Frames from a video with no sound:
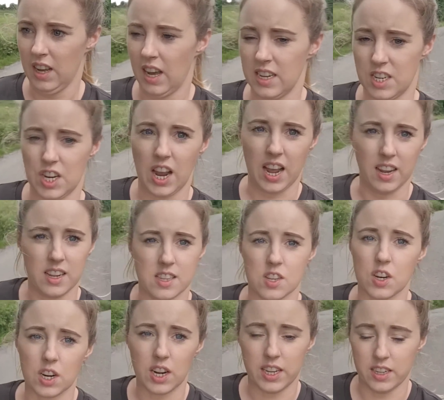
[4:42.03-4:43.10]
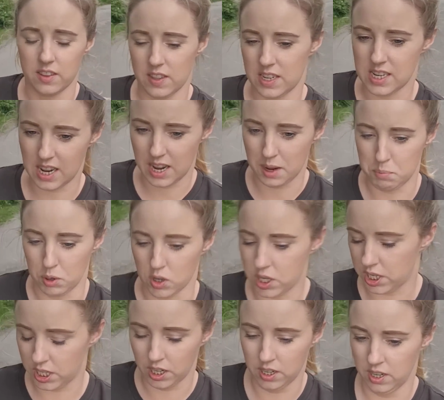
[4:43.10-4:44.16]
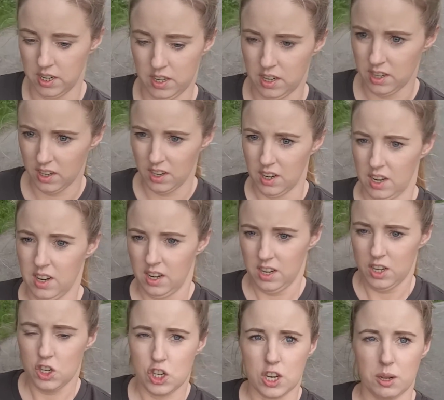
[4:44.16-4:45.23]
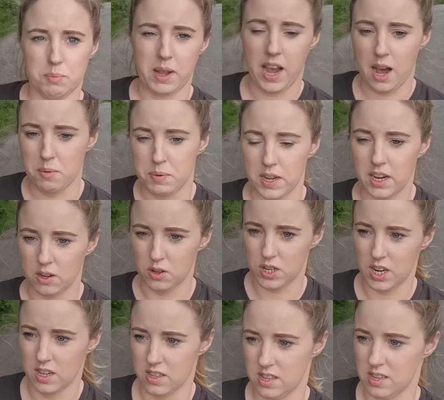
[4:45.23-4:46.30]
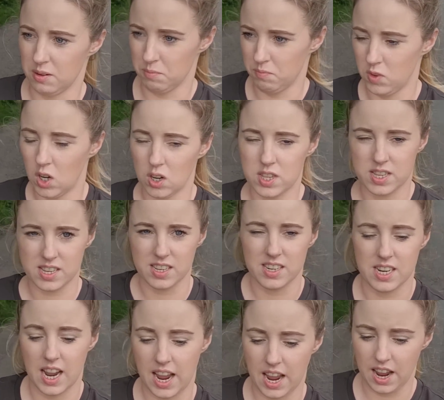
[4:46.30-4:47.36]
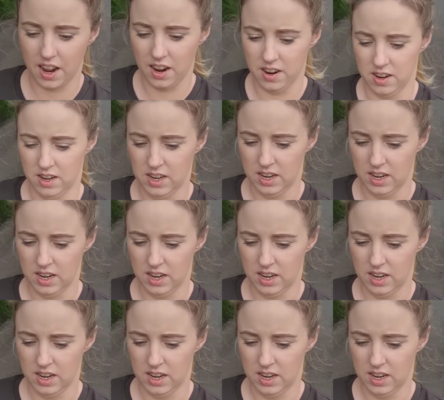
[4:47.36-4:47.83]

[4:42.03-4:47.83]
And yeah, it's early in the day, but she'll be happy out on some nuts and hay,